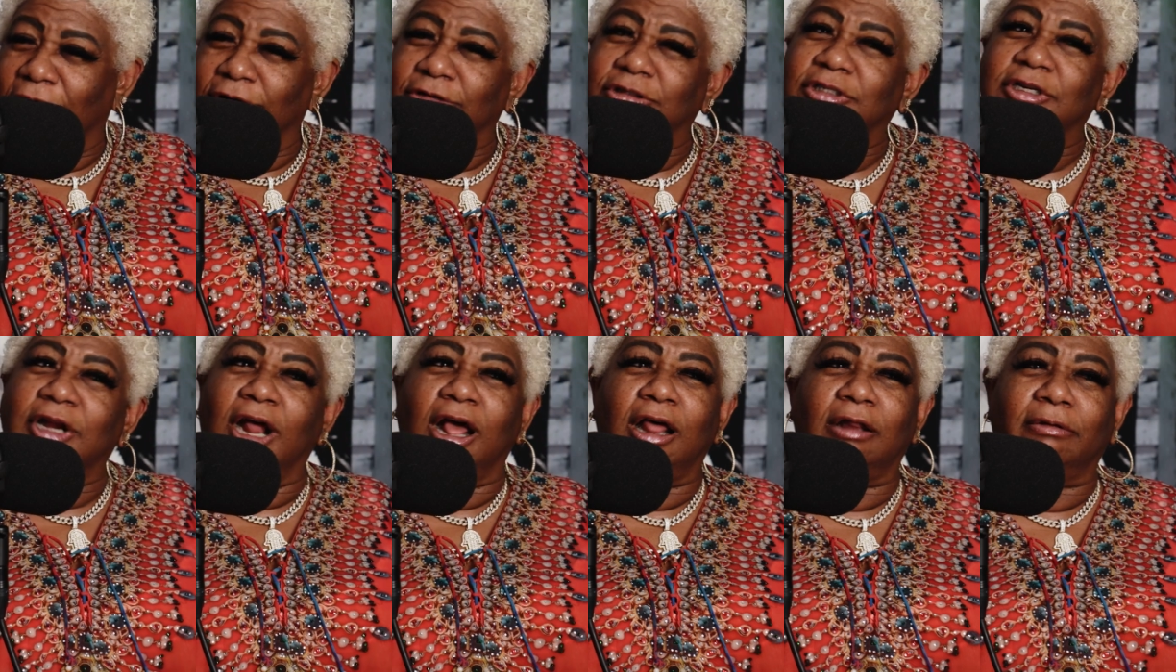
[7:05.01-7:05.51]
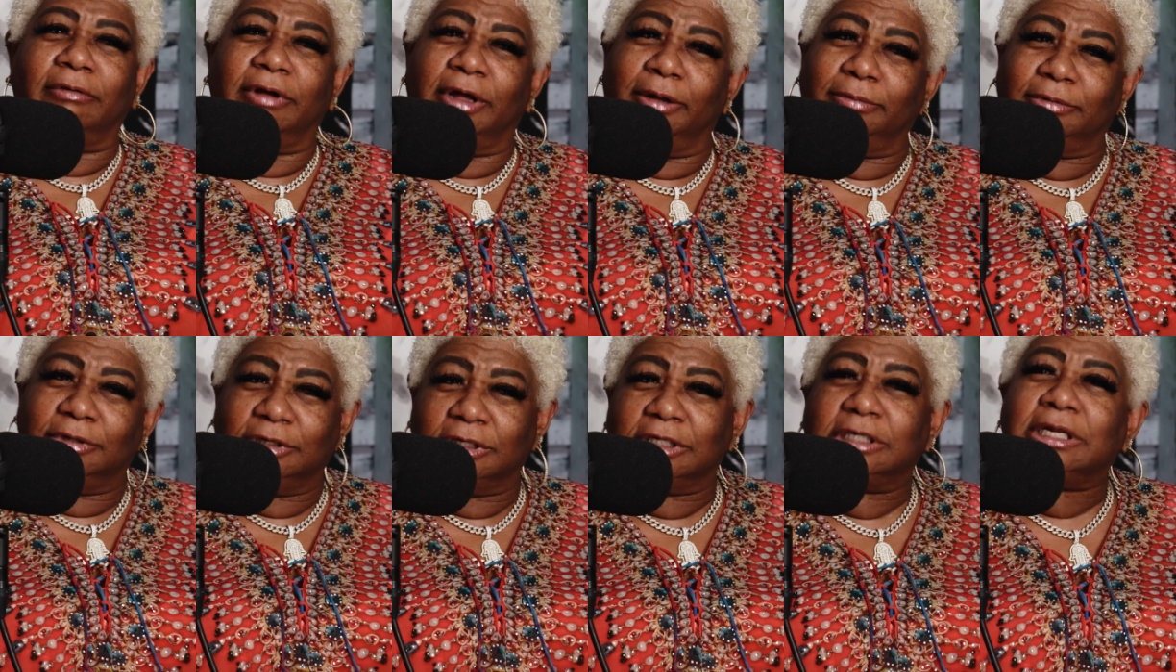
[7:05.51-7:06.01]
lotion all the way
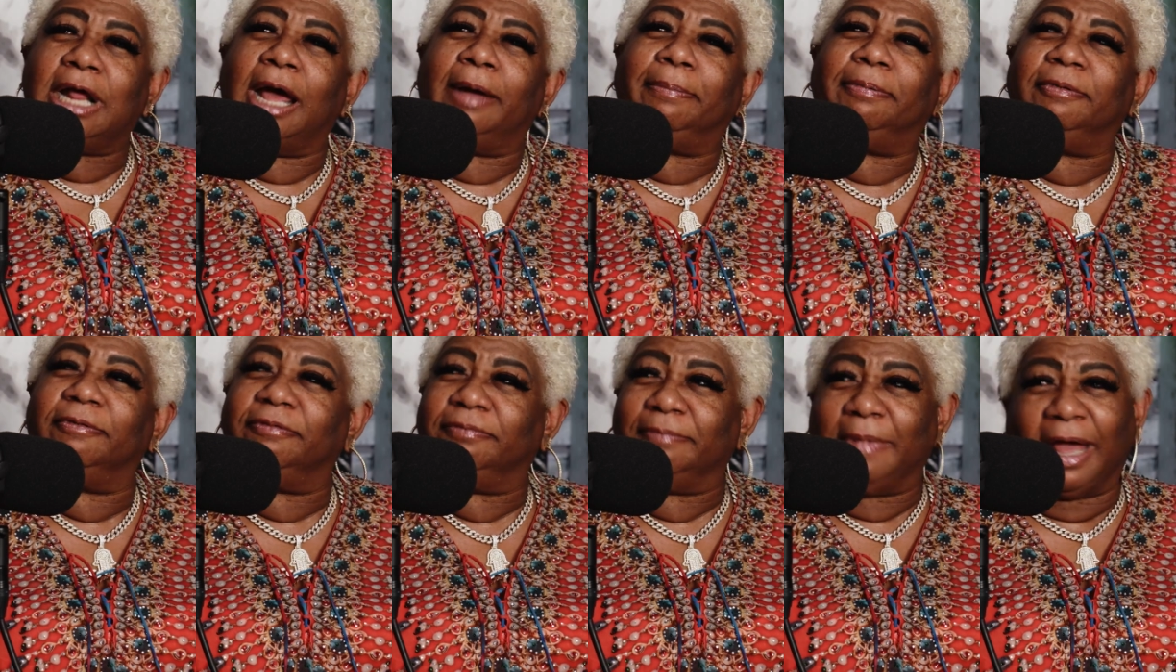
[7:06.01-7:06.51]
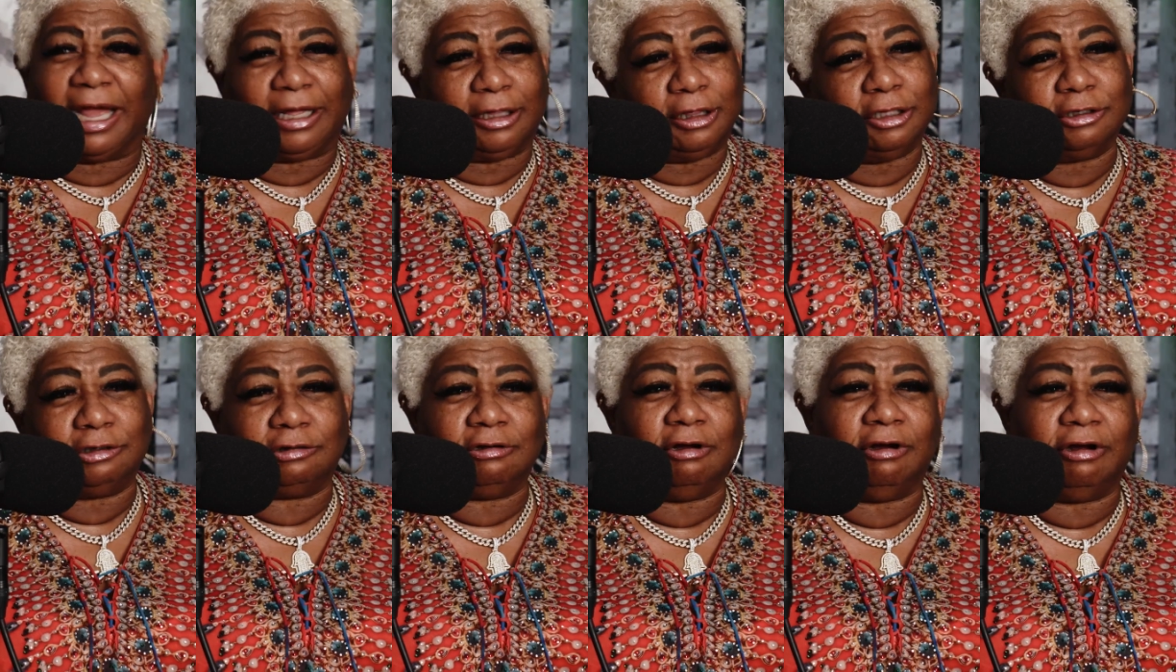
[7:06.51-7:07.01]
up to the top of my
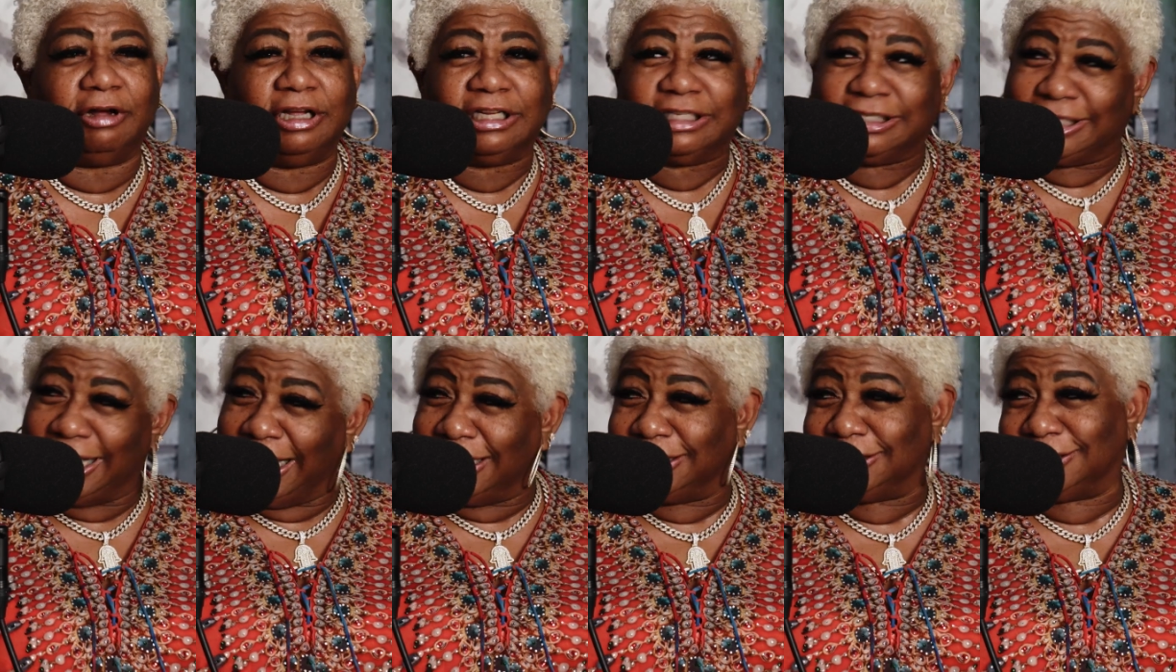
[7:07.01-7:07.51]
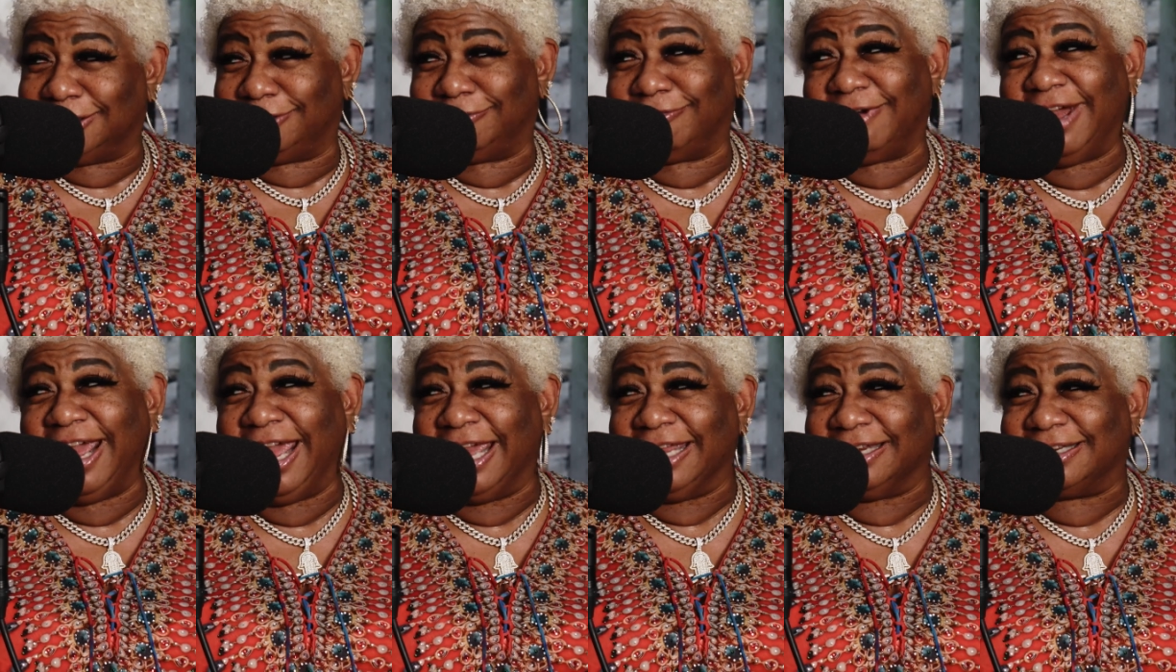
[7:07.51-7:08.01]
clitoris, that's
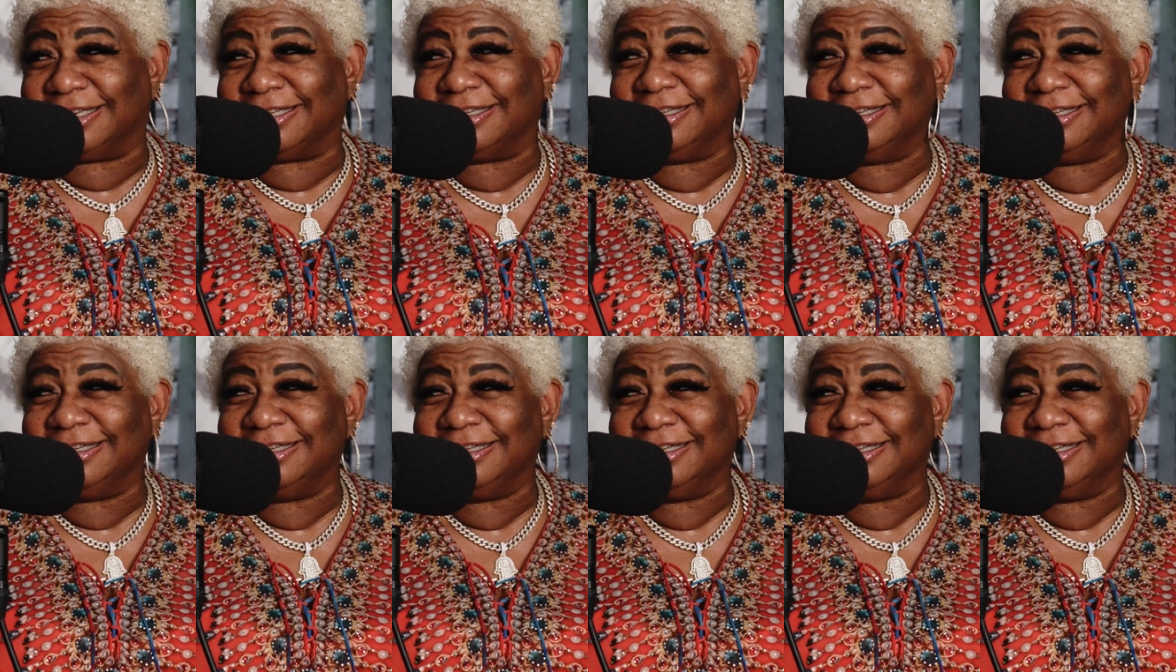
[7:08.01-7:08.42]
great.